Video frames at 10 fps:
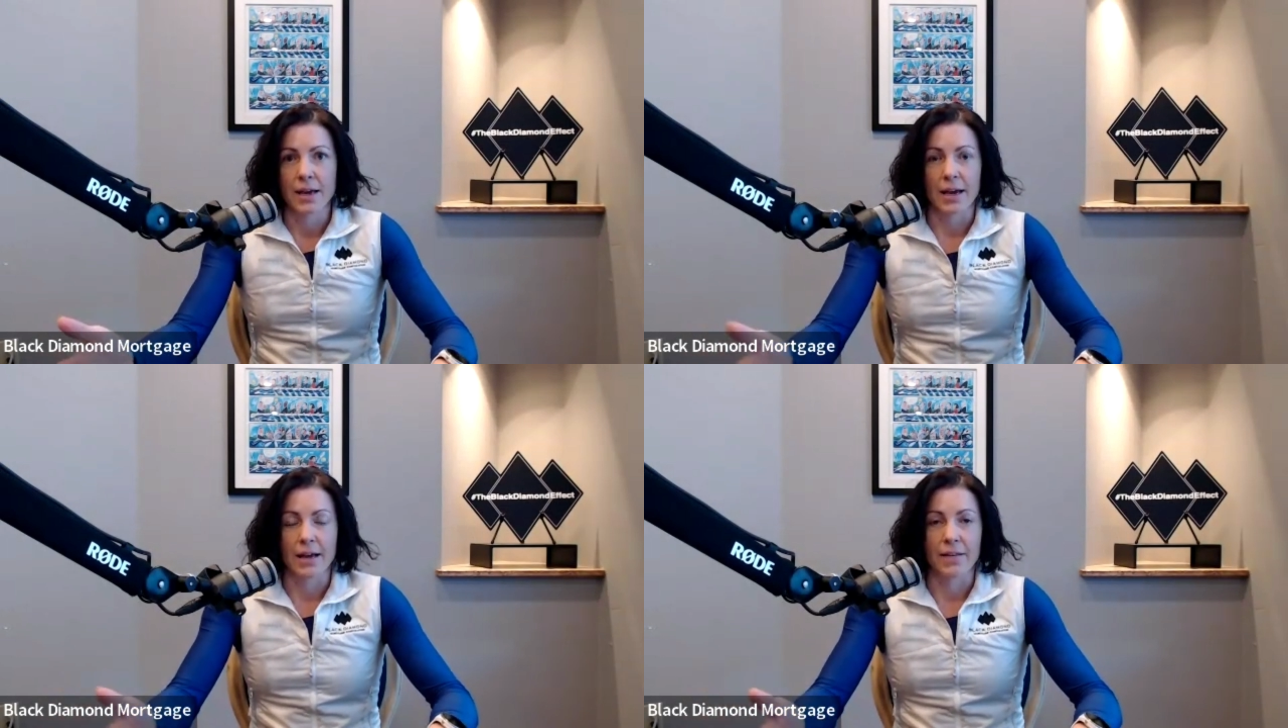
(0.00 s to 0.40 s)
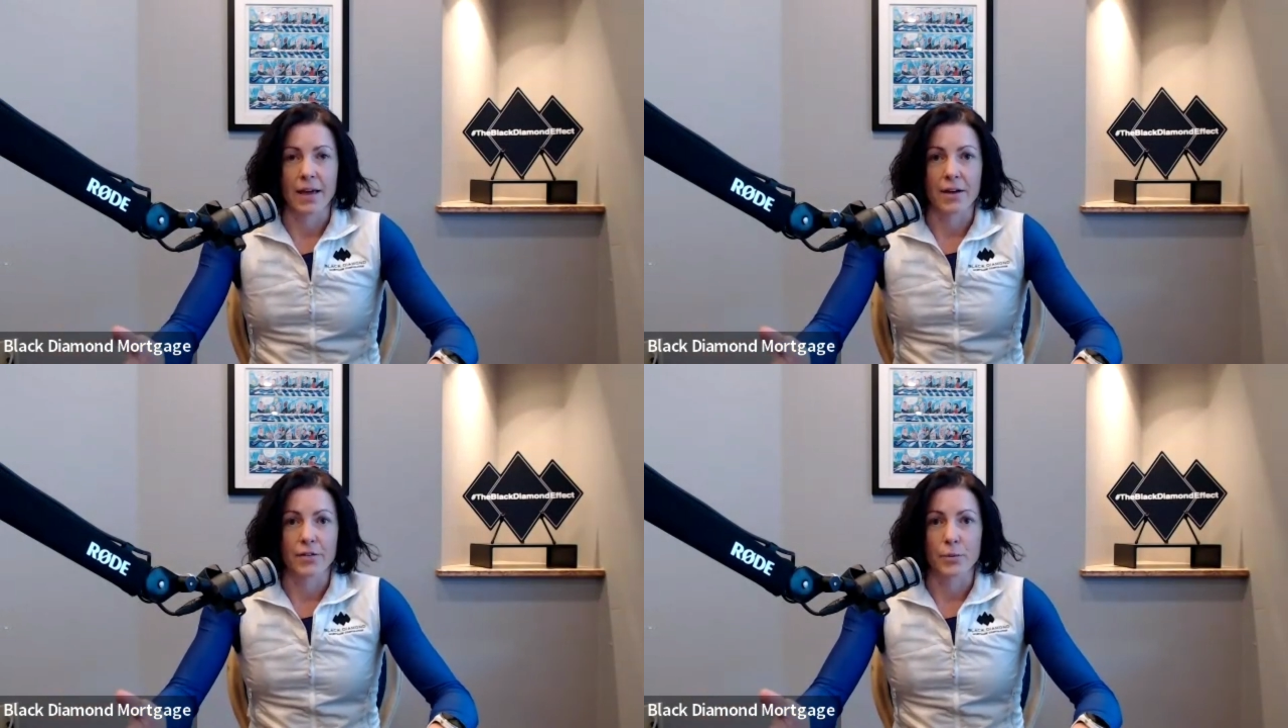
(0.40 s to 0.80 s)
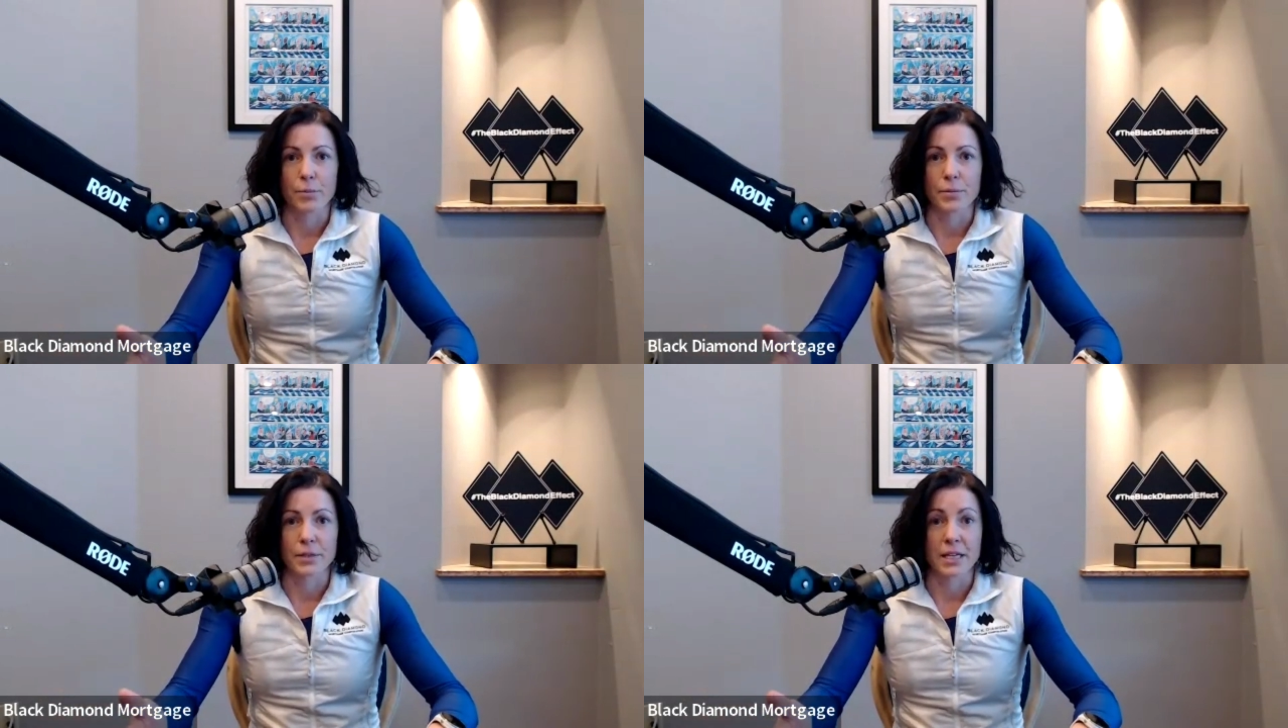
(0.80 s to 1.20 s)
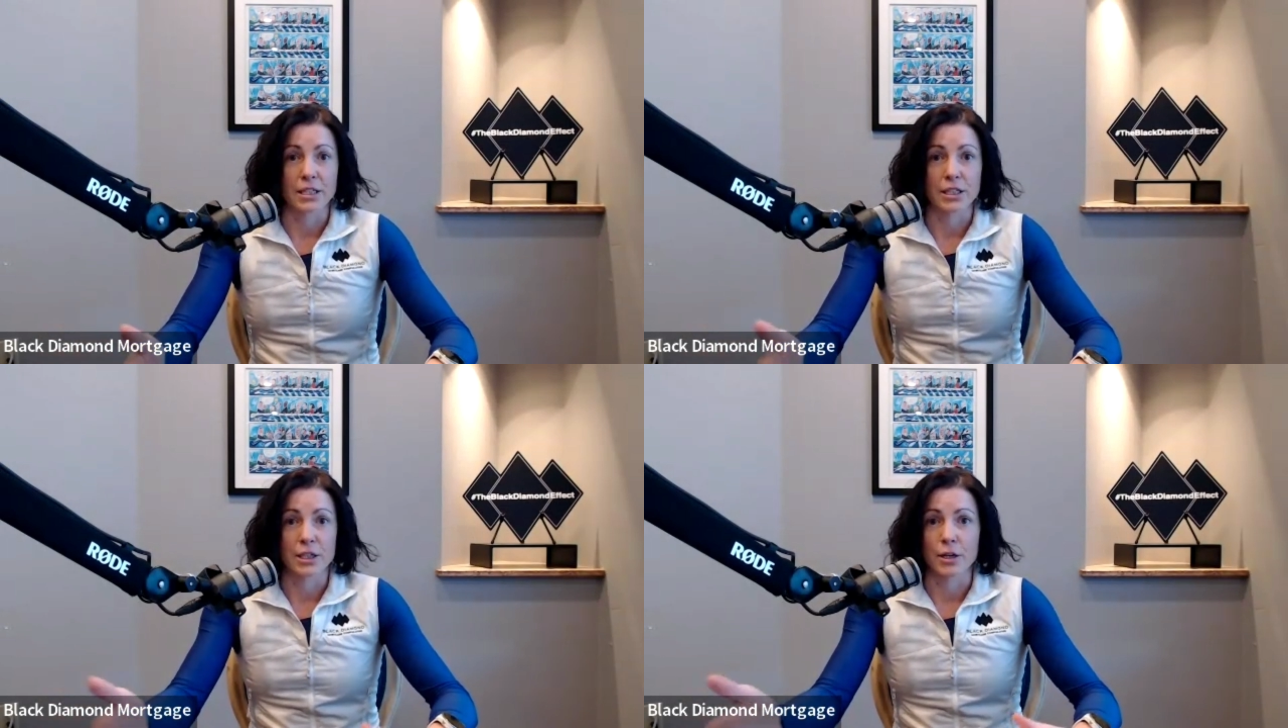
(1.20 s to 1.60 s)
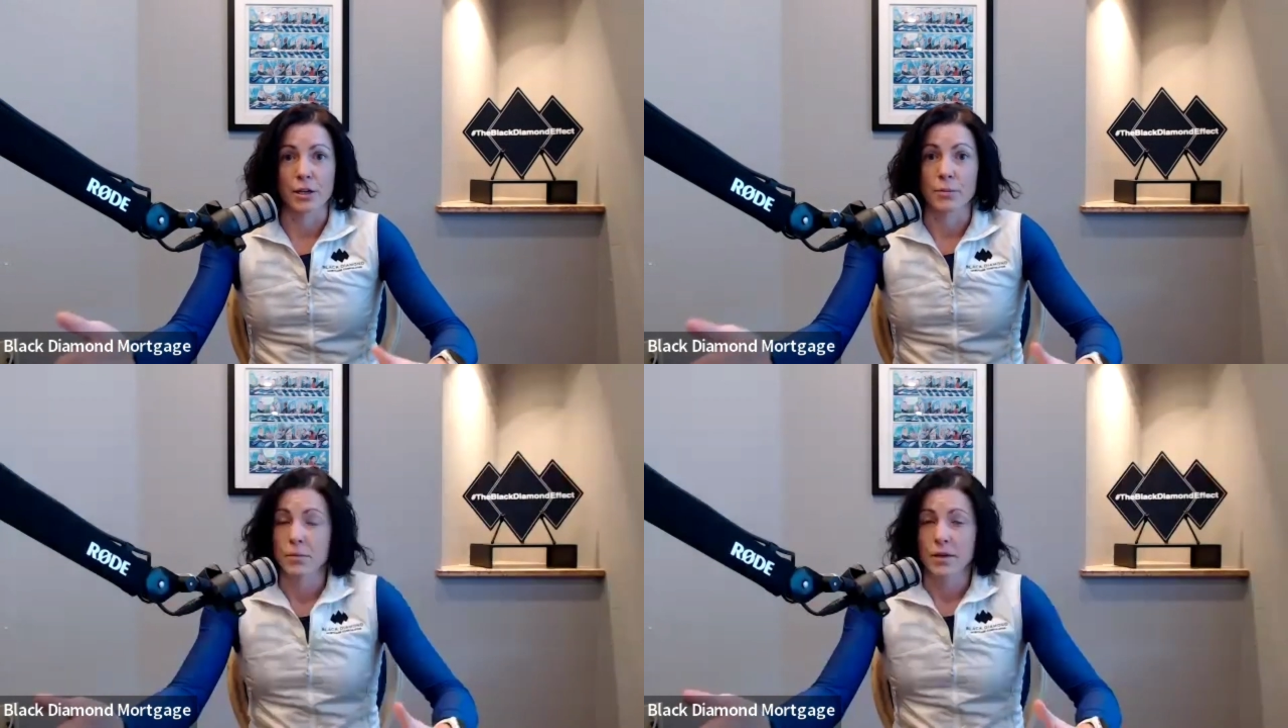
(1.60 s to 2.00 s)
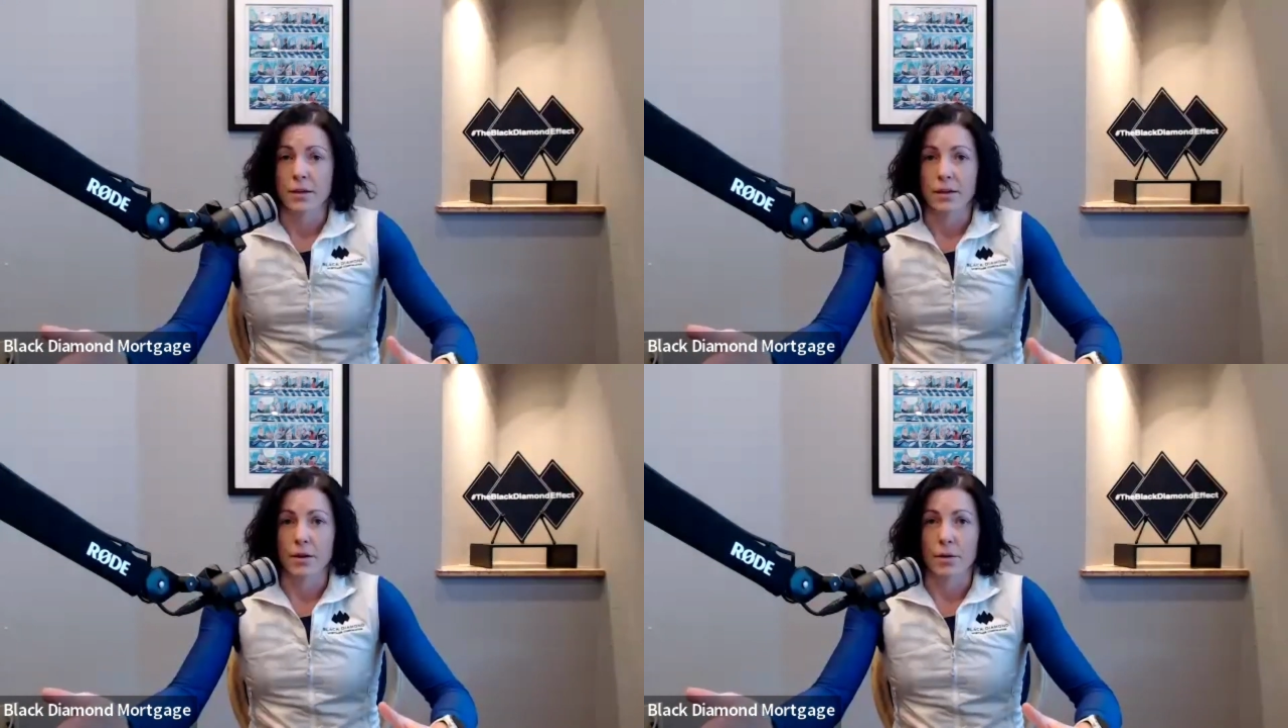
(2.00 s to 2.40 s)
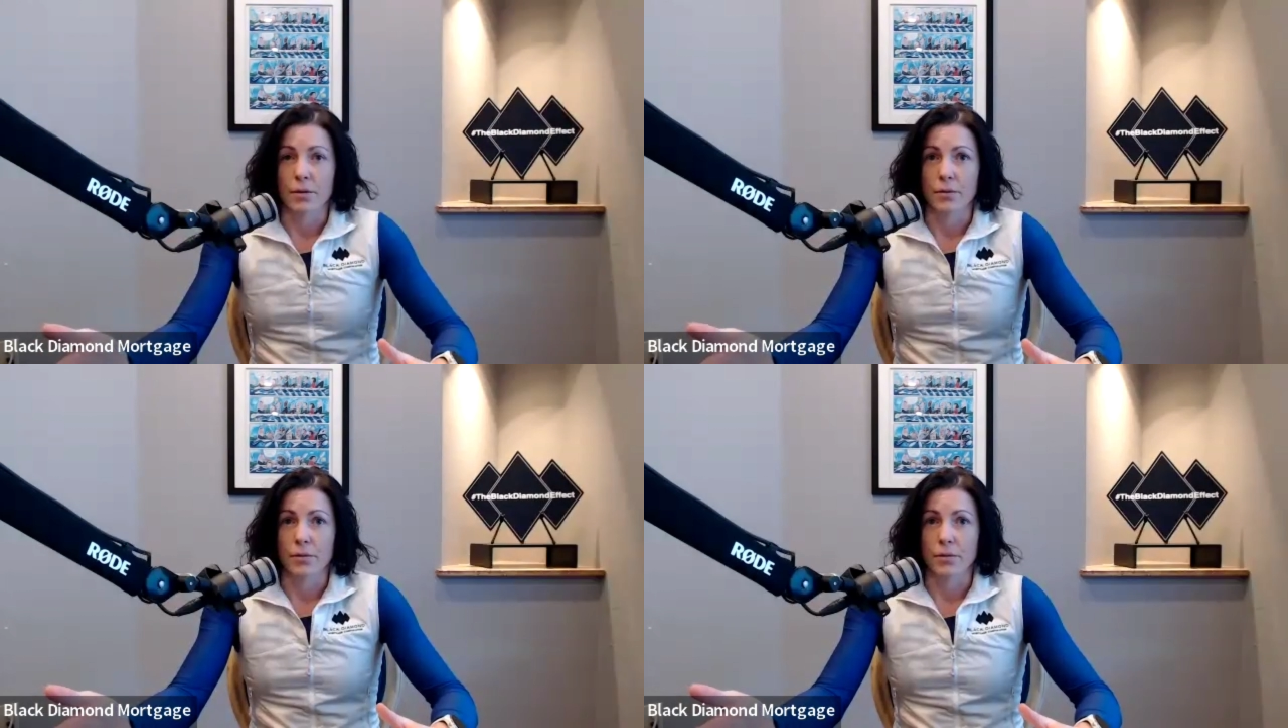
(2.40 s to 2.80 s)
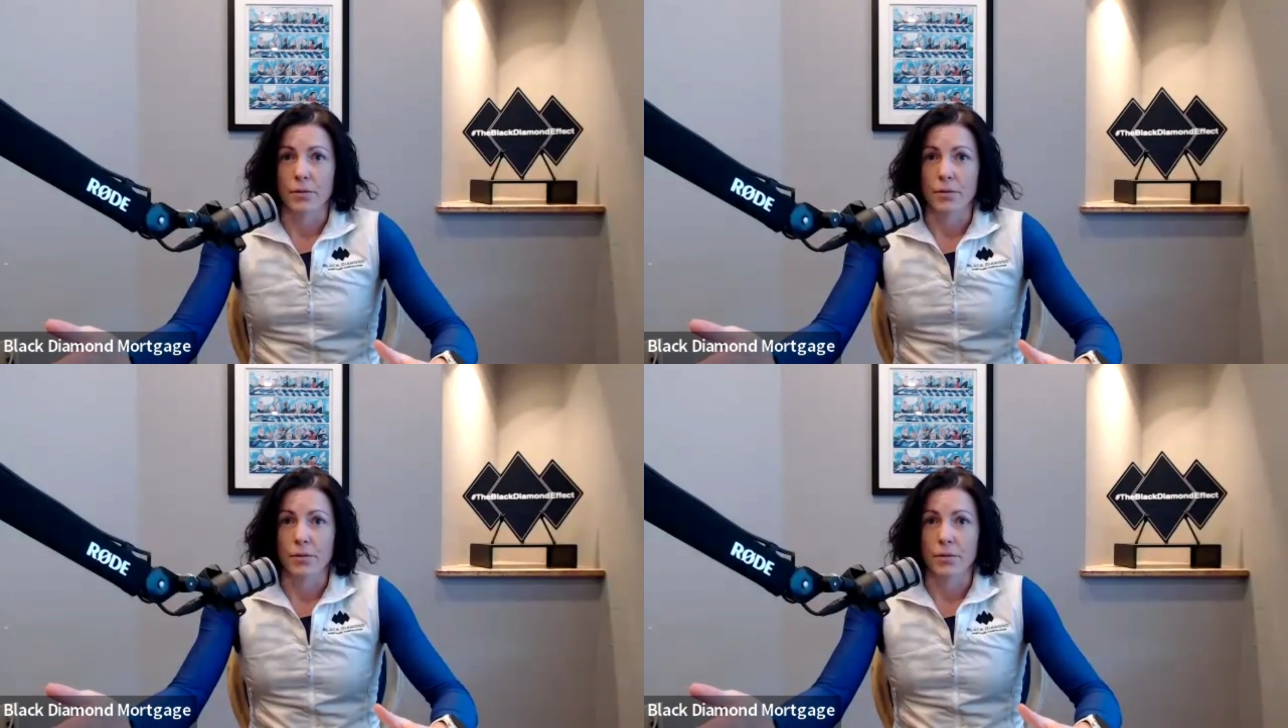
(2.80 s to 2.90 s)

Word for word: and they have to potentially, you know,